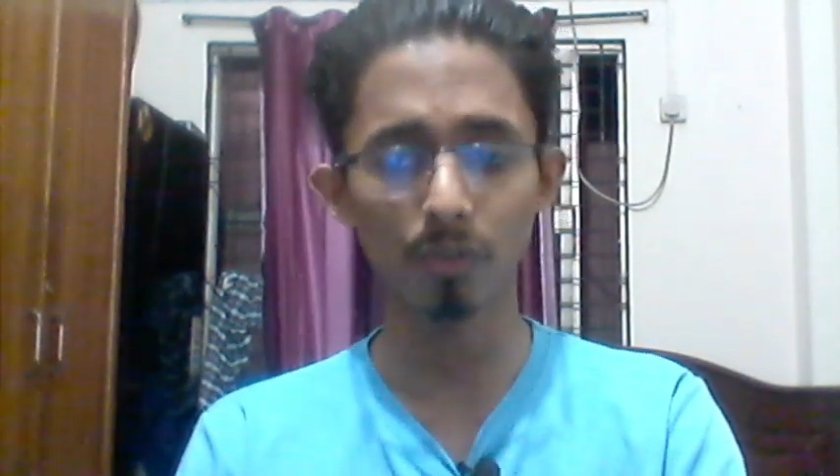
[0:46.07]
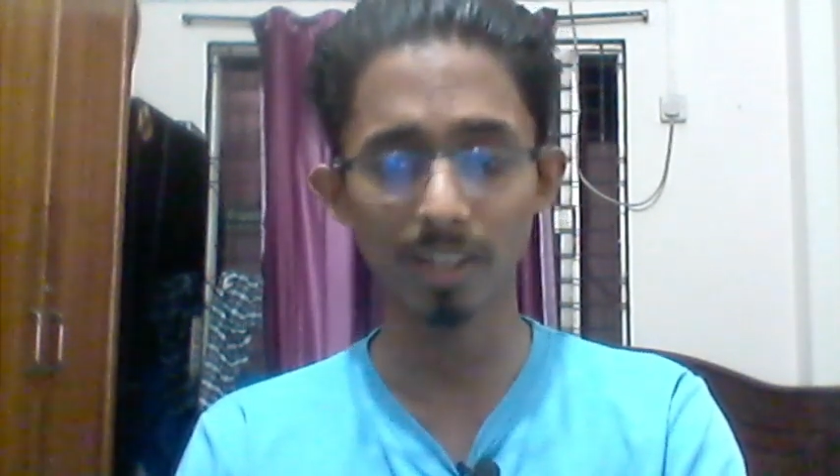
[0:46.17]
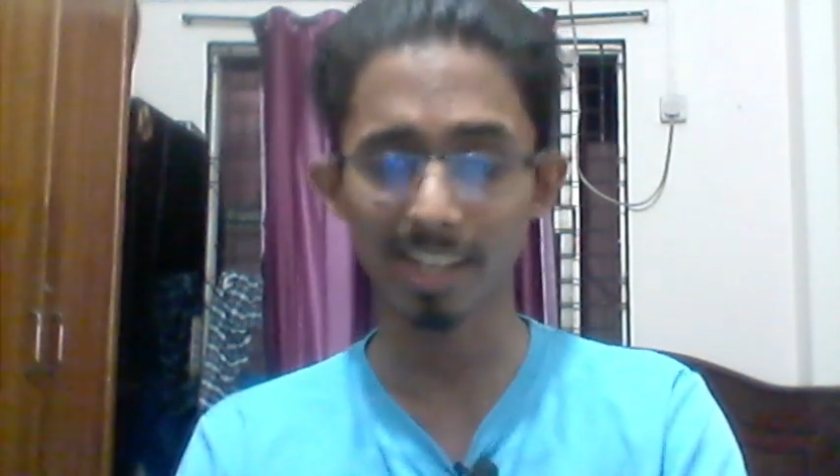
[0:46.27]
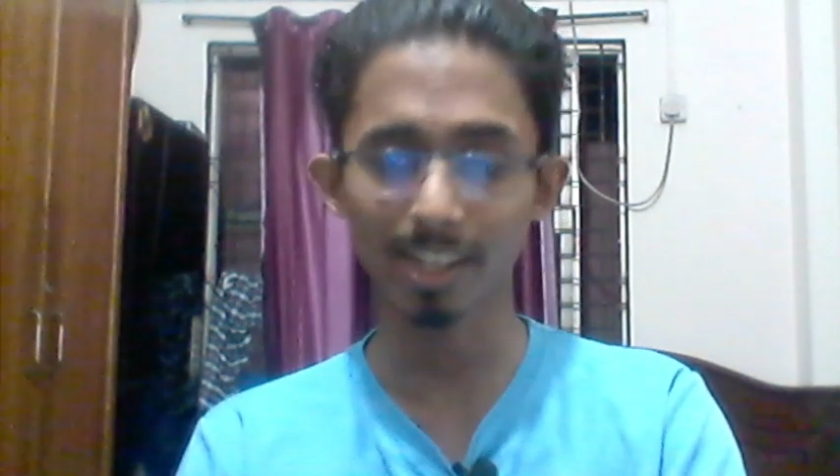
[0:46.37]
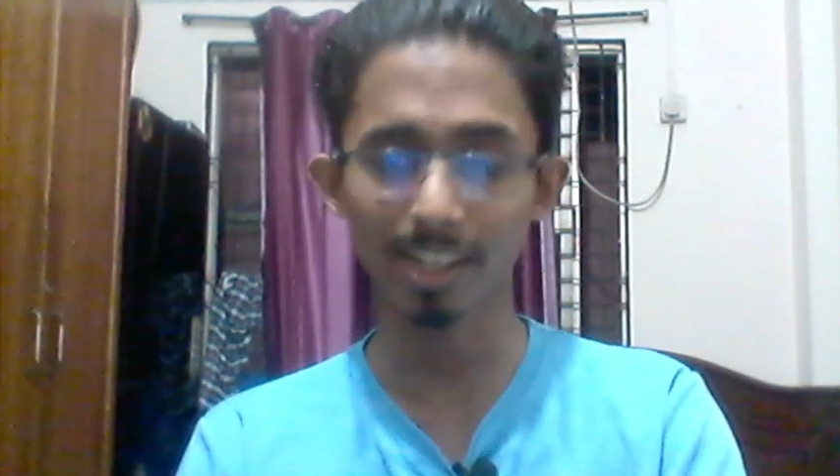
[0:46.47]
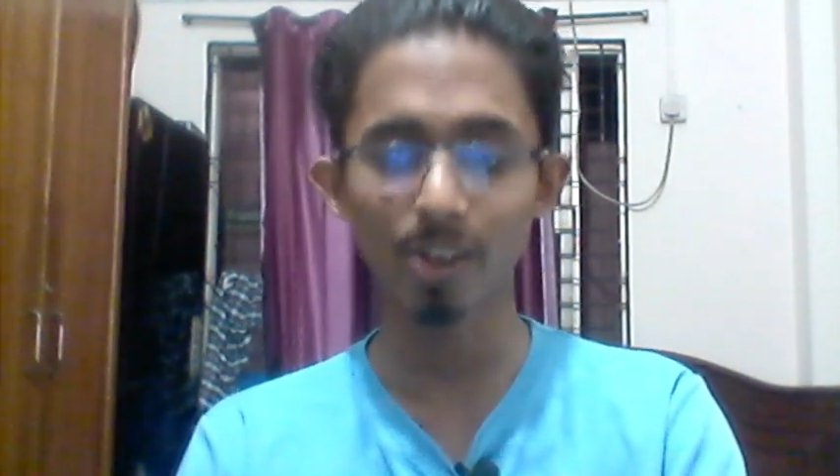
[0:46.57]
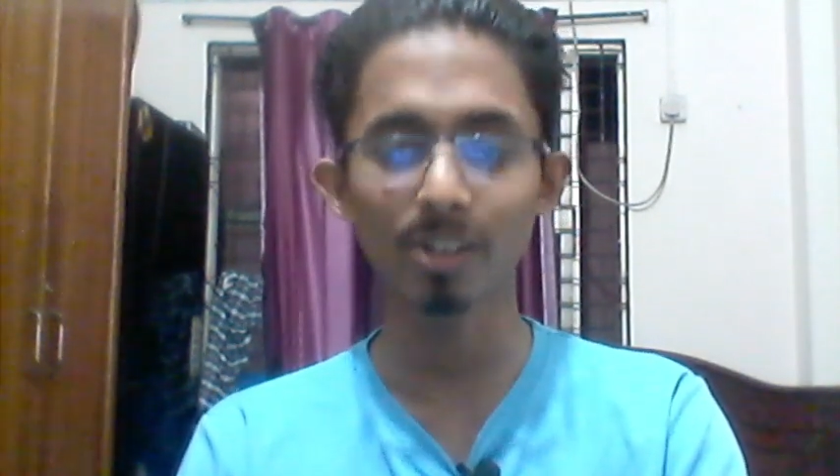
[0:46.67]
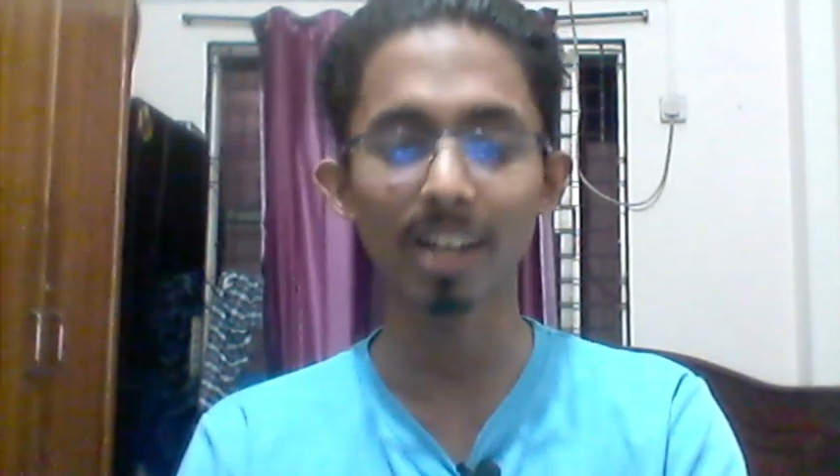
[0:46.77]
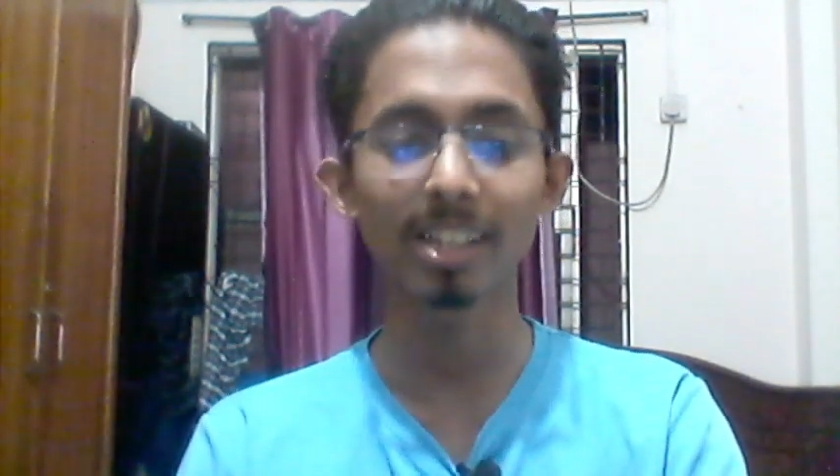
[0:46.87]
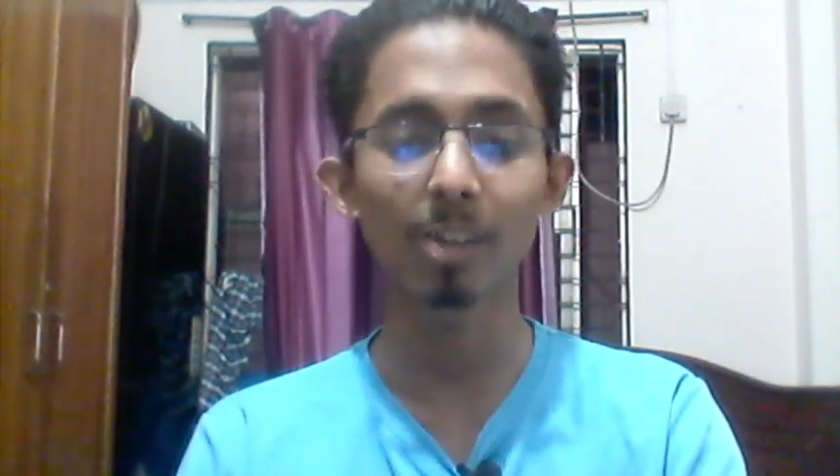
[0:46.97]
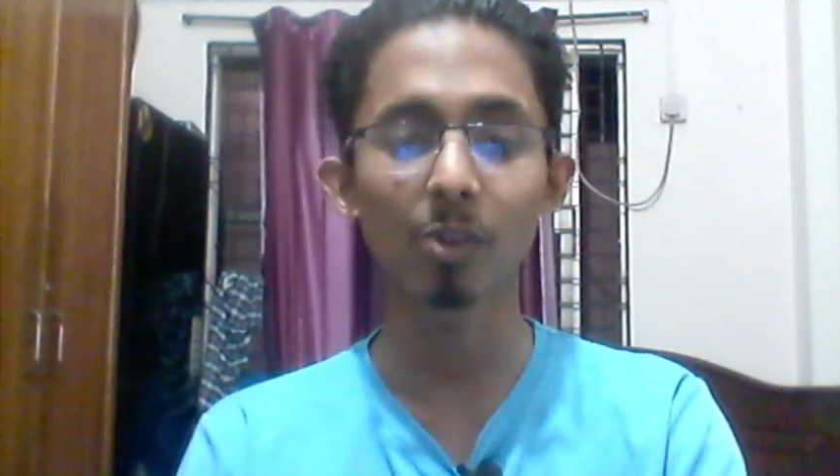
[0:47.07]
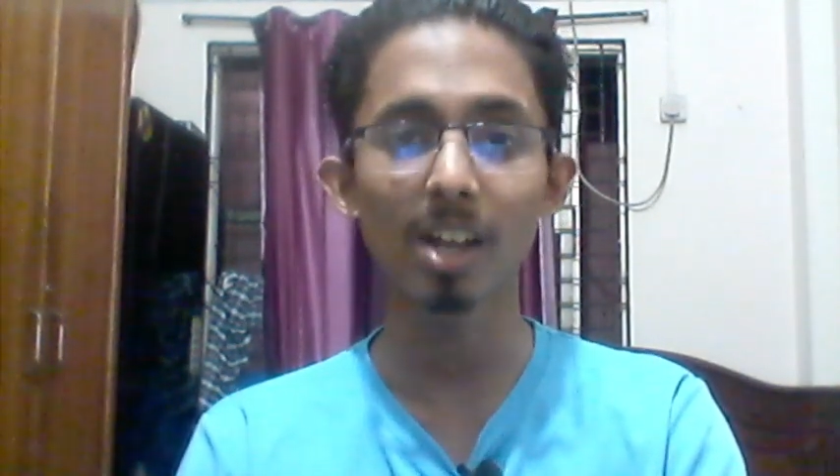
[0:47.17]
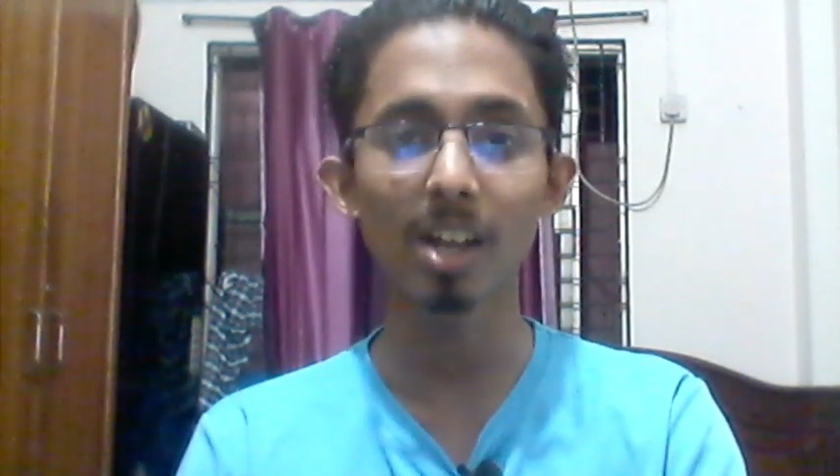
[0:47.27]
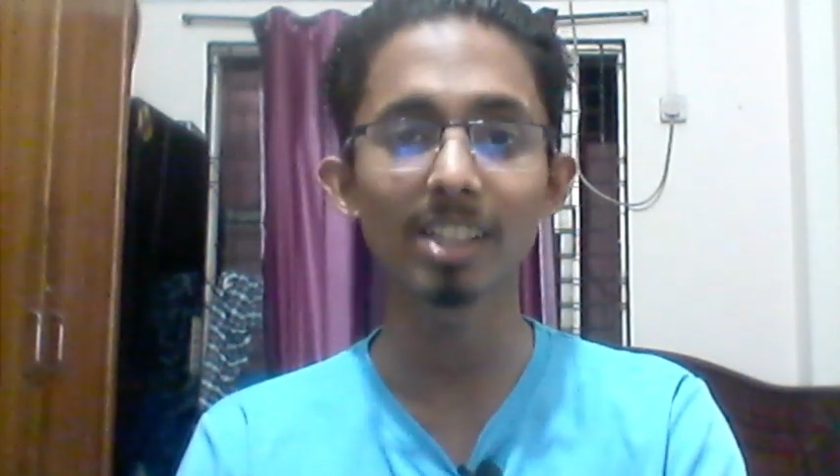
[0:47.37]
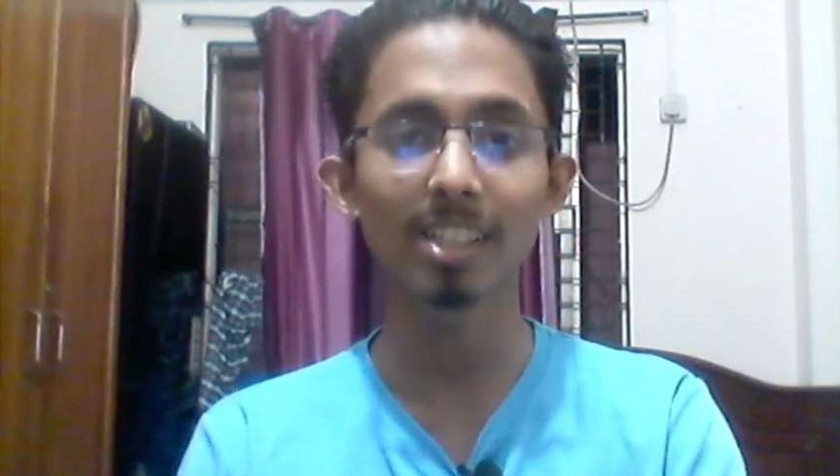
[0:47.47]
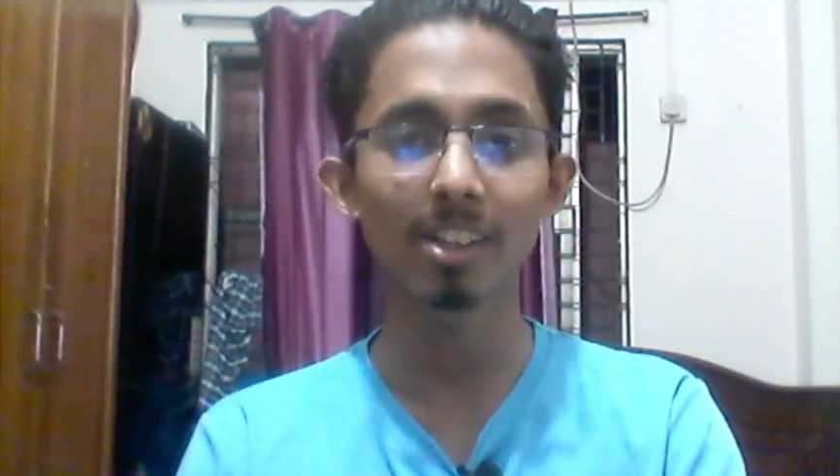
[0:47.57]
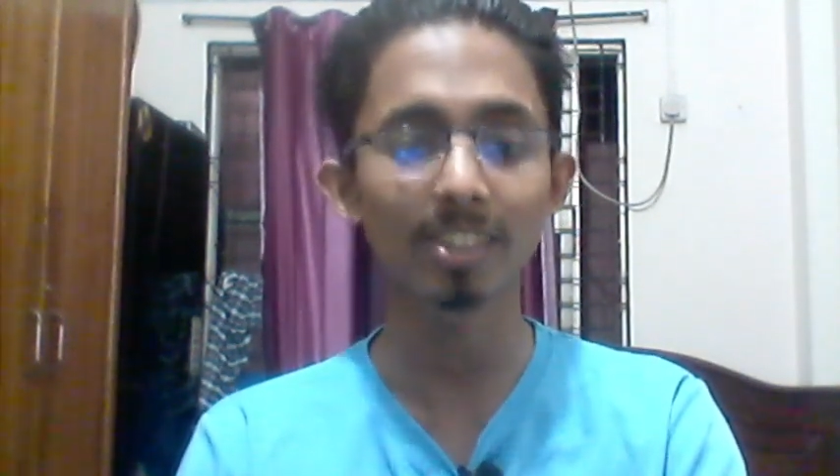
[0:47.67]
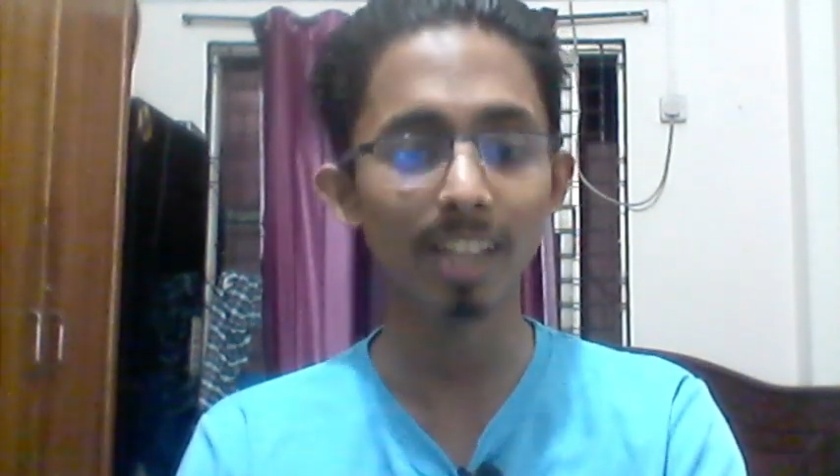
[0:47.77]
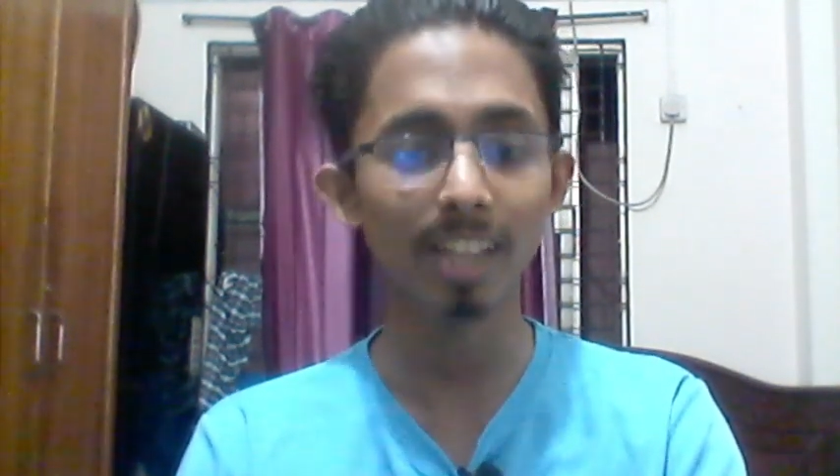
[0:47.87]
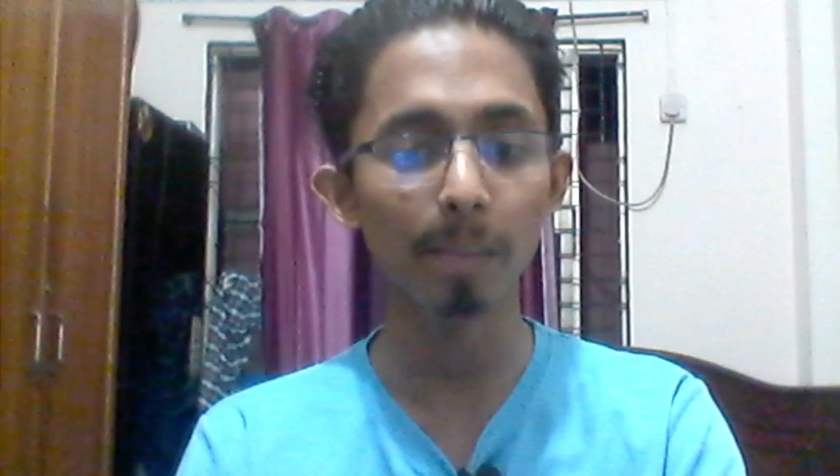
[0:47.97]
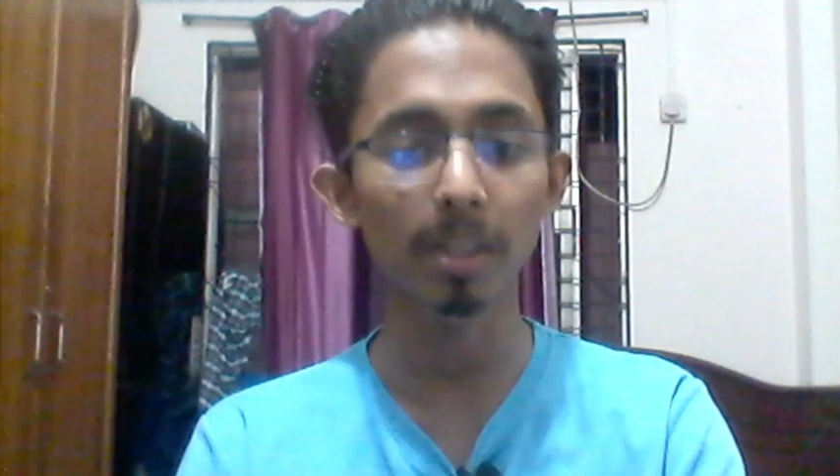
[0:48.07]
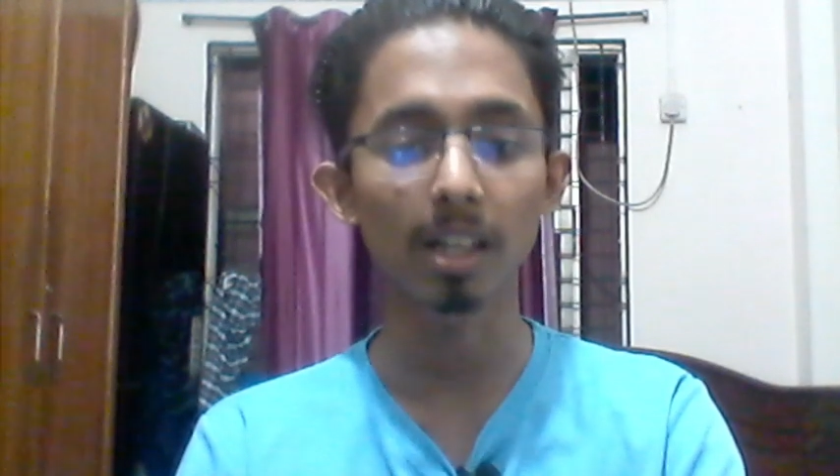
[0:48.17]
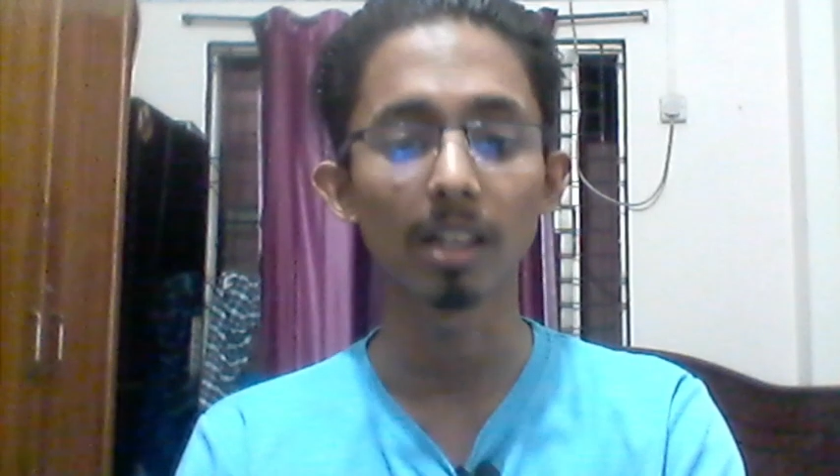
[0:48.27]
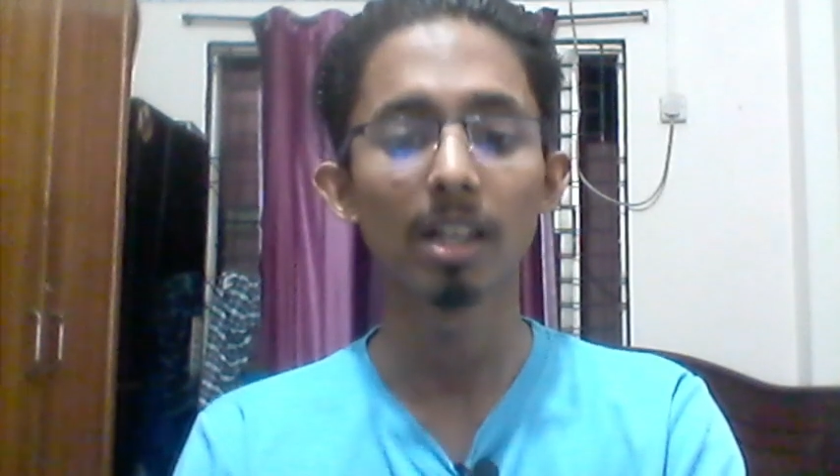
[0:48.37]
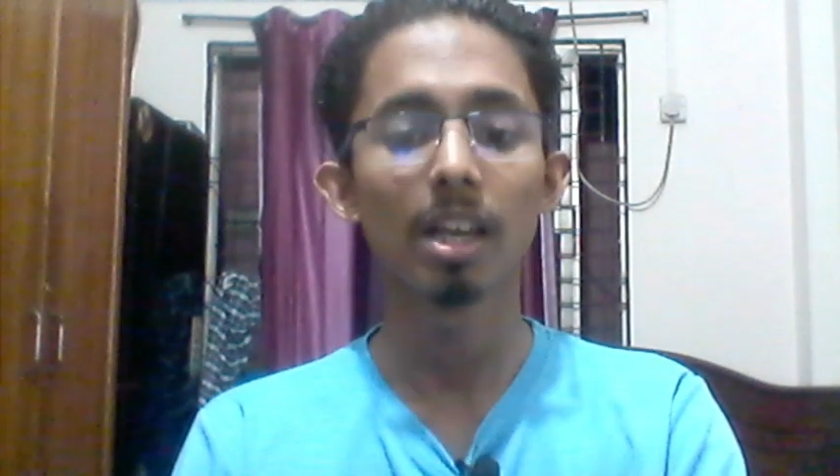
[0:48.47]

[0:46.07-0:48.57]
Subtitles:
an account and the quality on capital.